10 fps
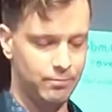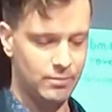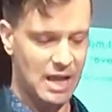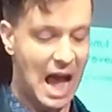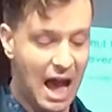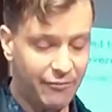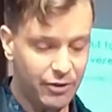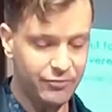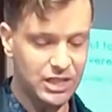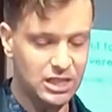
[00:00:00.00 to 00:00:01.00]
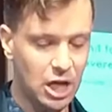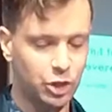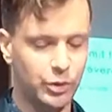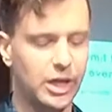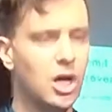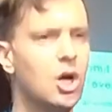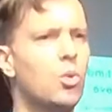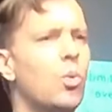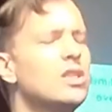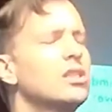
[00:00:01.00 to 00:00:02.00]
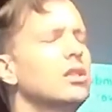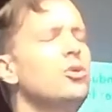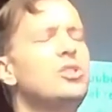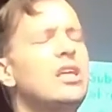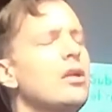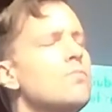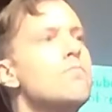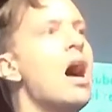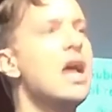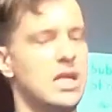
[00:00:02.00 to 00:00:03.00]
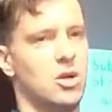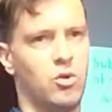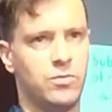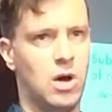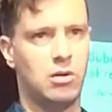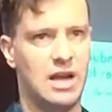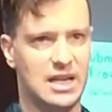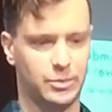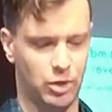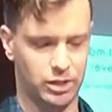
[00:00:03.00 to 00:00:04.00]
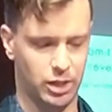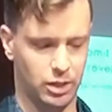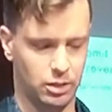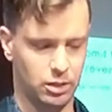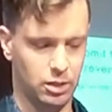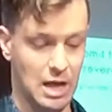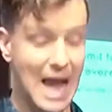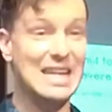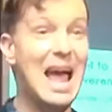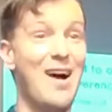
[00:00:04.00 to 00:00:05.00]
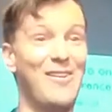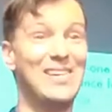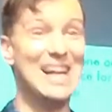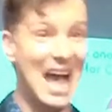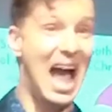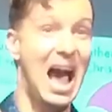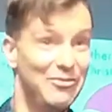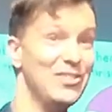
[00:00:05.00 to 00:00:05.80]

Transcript: Half of this country was losing their mind over our last president. And now, half of the